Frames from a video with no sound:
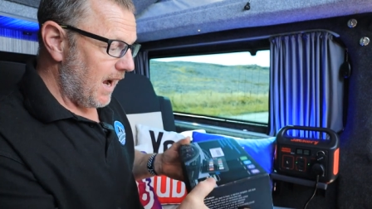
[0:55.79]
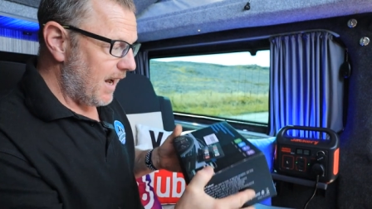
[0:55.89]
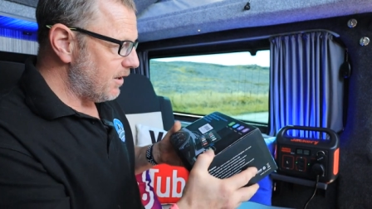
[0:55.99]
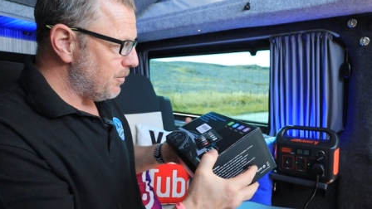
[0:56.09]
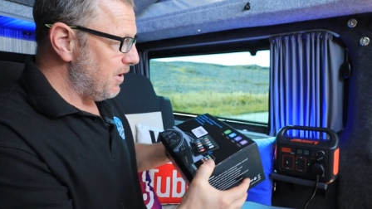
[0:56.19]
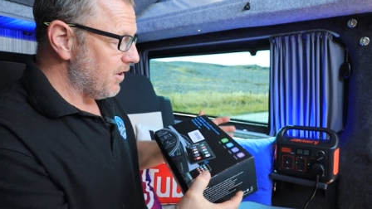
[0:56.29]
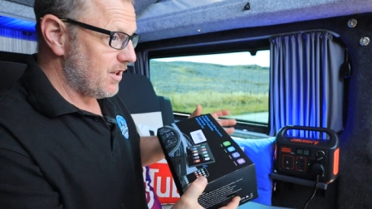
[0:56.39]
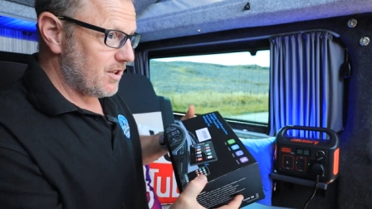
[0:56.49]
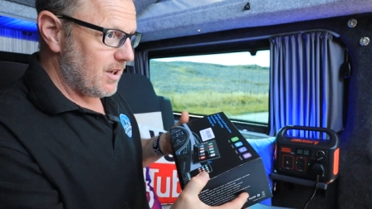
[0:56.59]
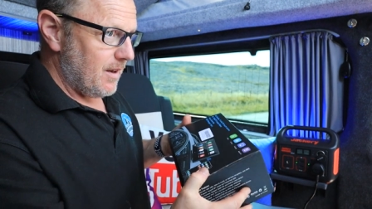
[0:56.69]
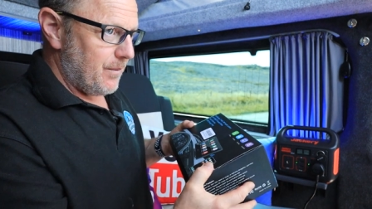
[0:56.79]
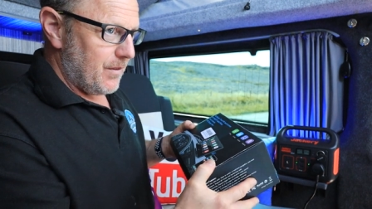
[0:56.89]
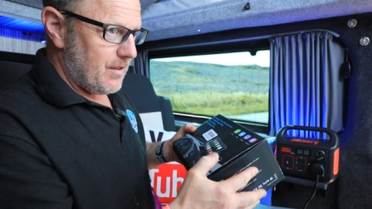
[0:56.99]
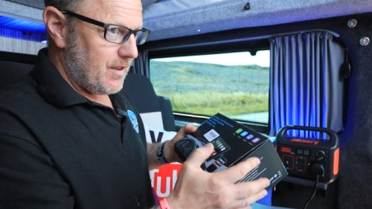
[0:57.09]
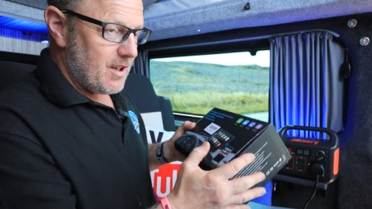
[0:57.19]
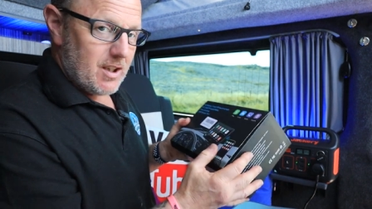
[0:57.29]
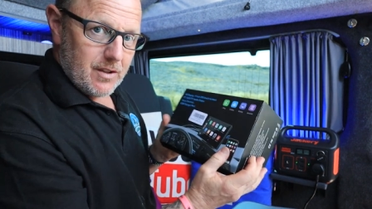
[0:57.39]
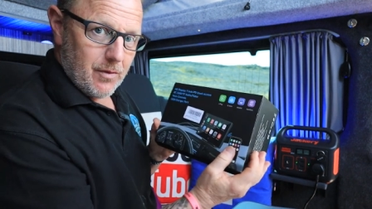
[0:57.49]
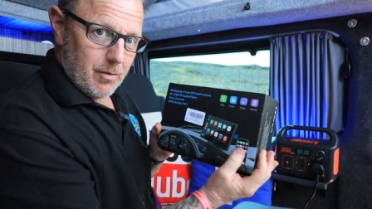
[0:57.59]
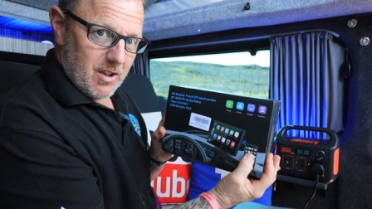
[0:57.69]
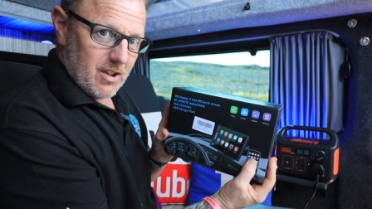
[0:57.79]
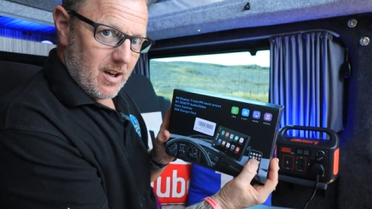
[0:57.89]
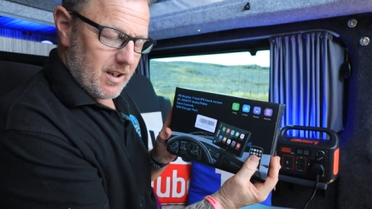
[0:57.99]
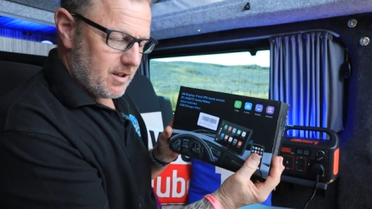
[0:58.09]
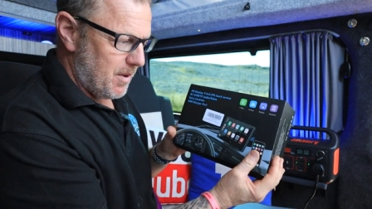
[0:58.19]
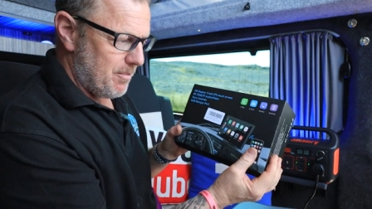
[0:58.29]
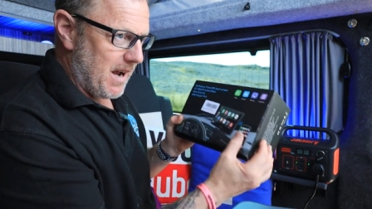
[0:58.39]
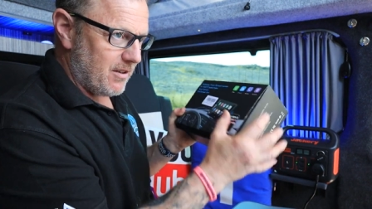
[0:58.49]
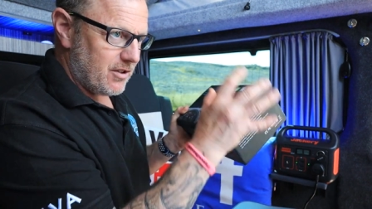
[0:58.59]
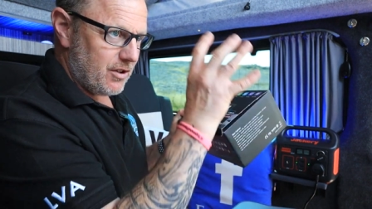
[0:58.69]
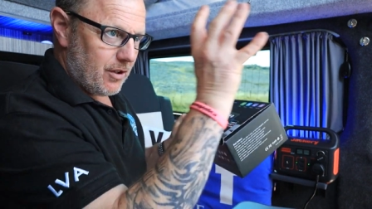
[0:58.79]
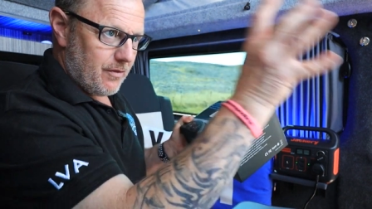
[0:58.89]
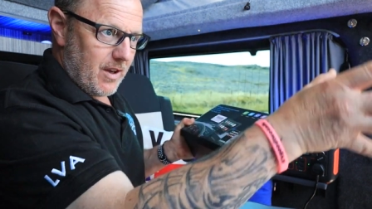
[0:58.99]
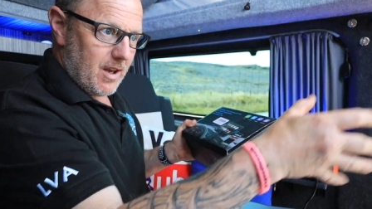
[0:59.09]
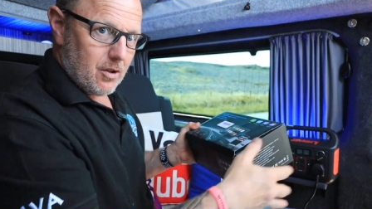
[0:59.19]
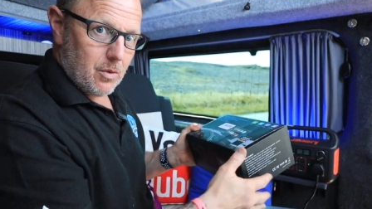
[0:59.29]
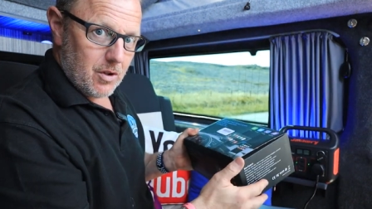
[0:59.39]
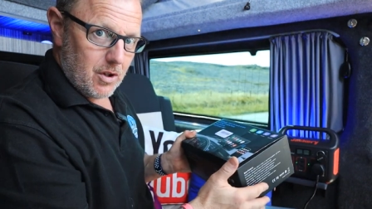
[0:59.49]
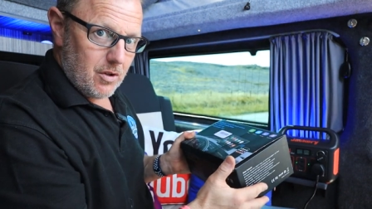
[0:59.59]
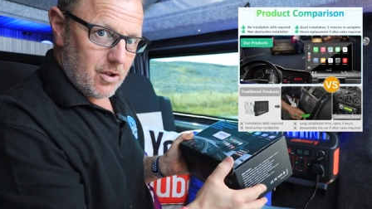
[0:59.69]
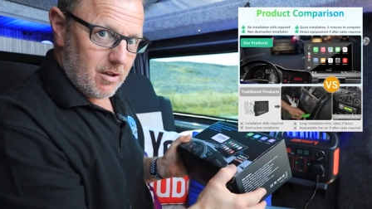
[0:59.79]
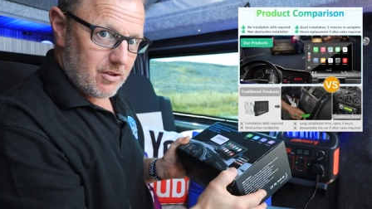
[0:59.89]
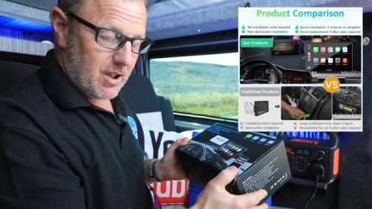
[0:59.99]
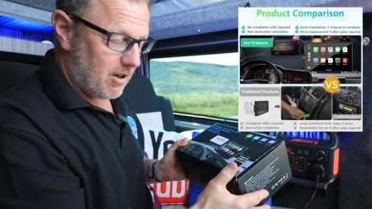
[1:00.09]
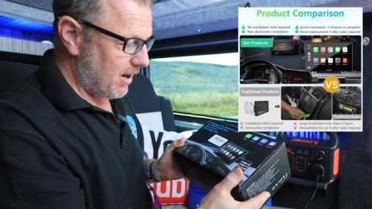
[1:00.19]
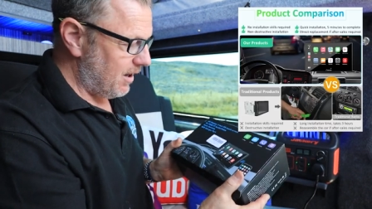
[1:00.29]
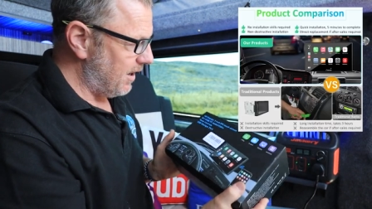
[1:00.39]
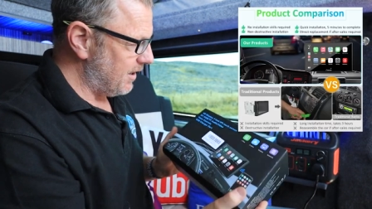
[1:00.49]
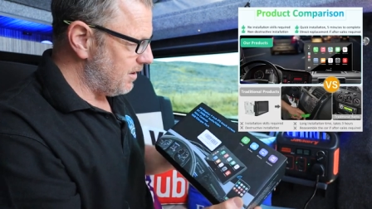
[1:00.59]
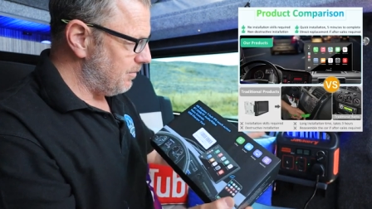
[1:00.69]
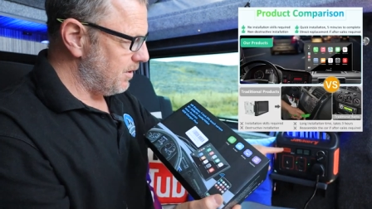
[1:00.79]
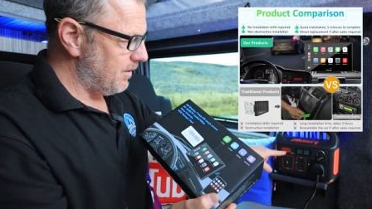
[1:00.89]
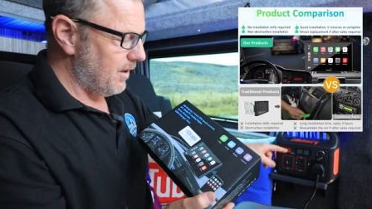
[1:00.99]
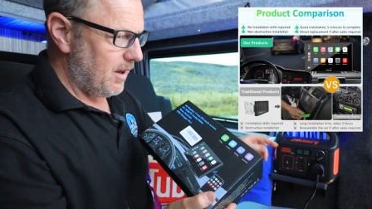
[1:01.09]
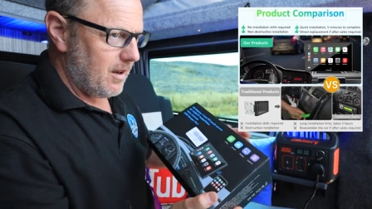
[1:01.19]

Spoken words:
And to be honest, this is designed to be mounted on the vehicle and use your cigarette lighter, but